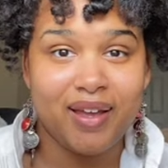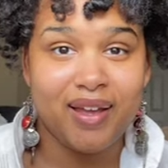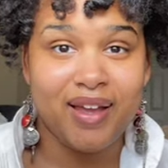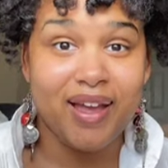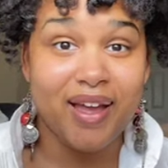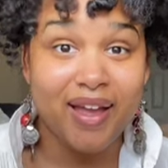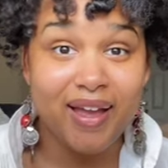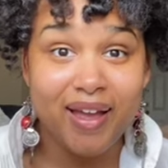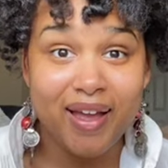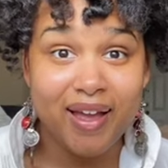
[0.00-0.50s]

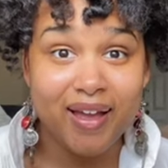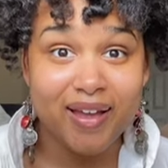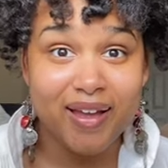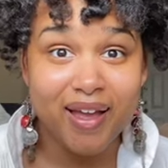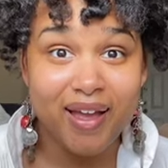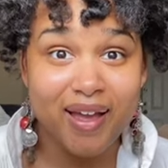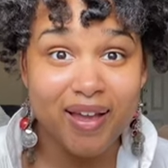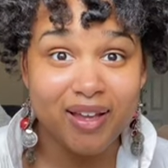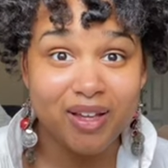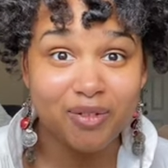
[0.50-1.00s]
Hey, hey,
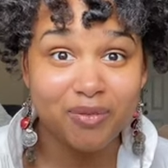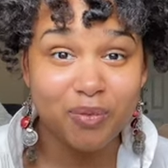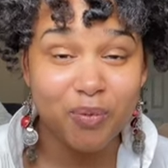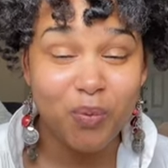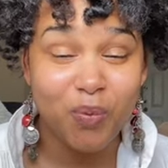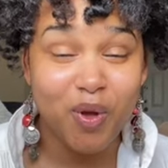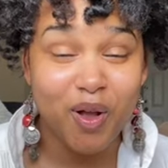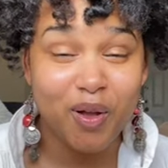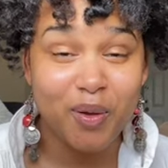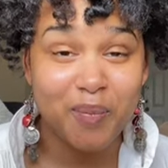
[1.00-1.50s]
hey,
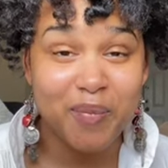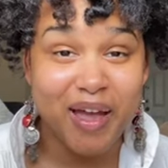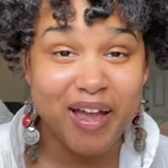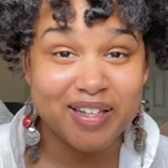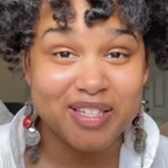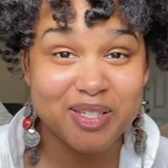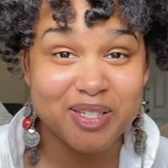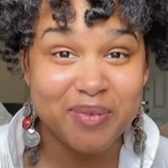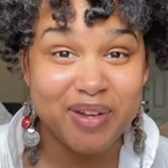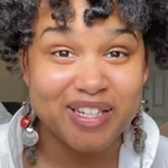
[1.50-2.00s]
welcome
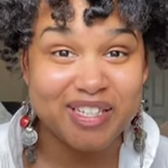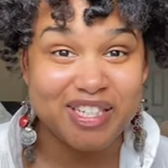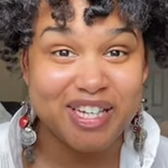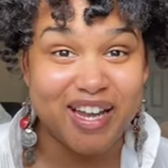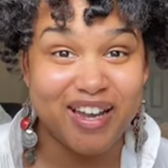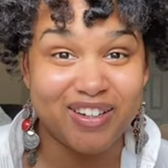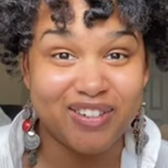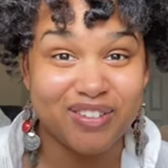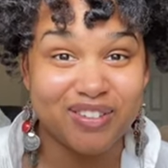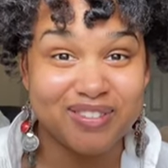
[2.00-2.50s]
back to my
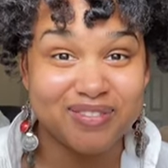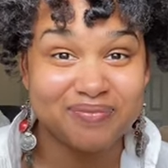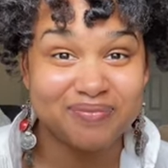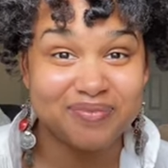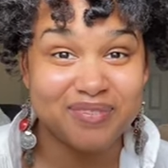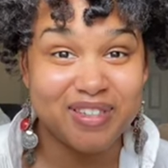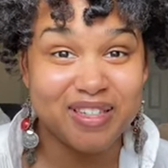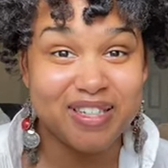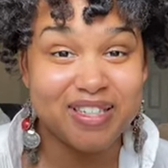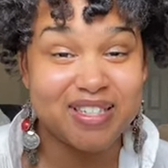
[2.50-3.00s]
channel.
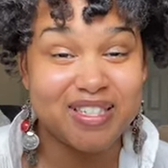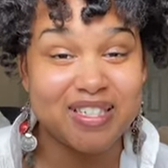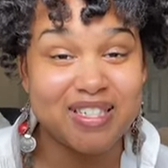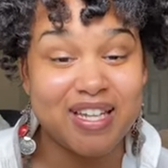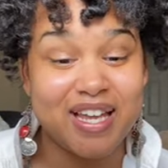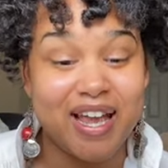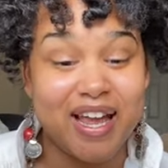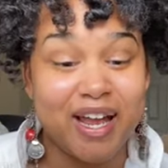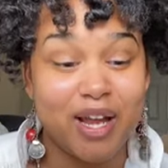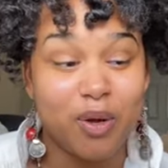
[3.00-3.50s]
And
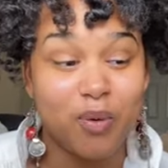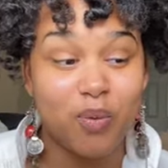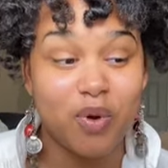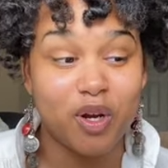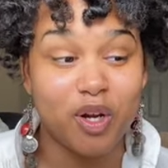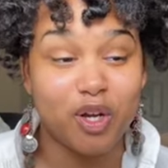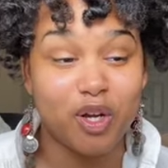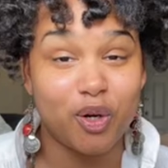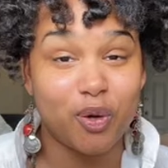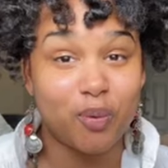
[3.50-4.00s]
today we're
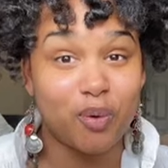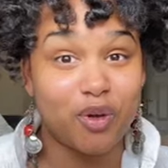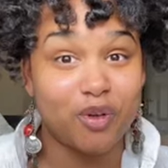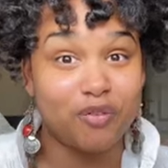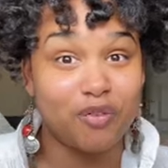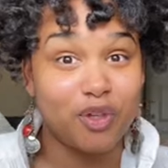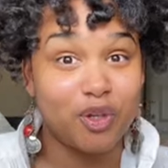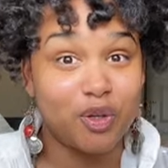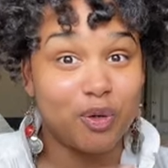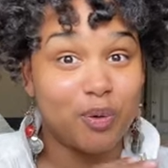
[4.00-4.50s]
gonna
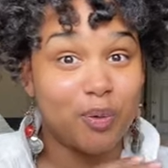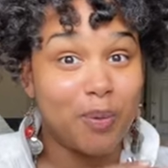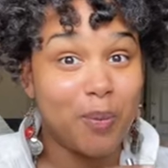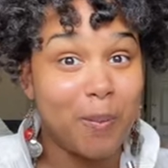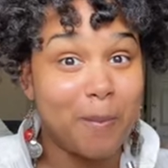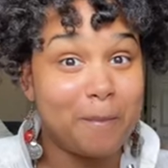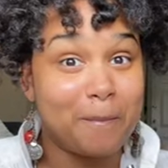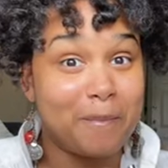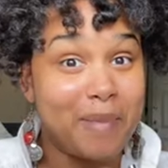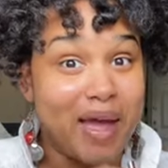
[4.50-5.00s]
review
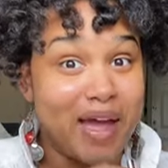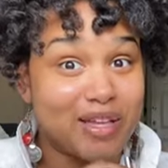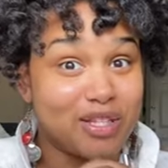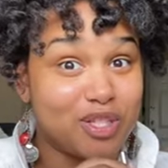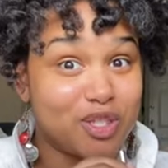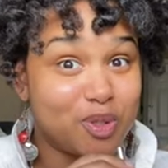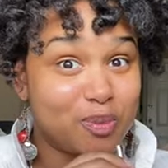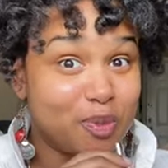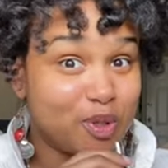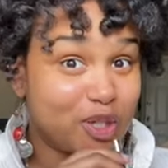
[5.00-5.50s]

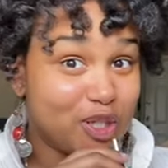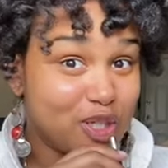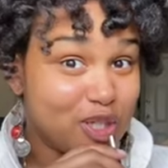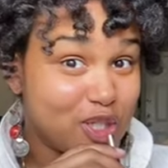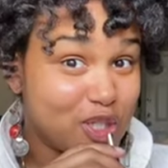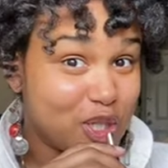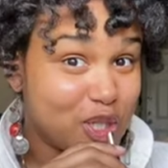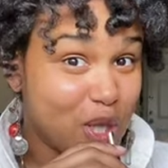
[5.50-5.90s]
master books.